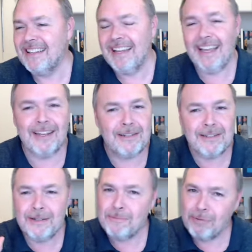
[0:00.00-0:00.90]
And
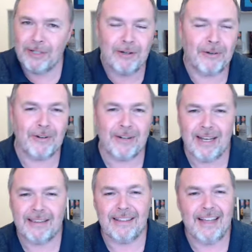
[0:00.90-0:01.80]
pre ordered
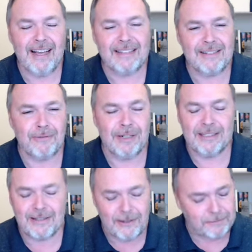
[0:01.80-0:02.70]
on the last one,
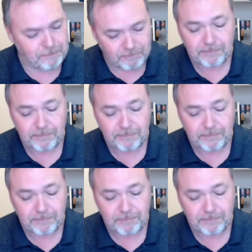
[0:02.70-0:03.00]
so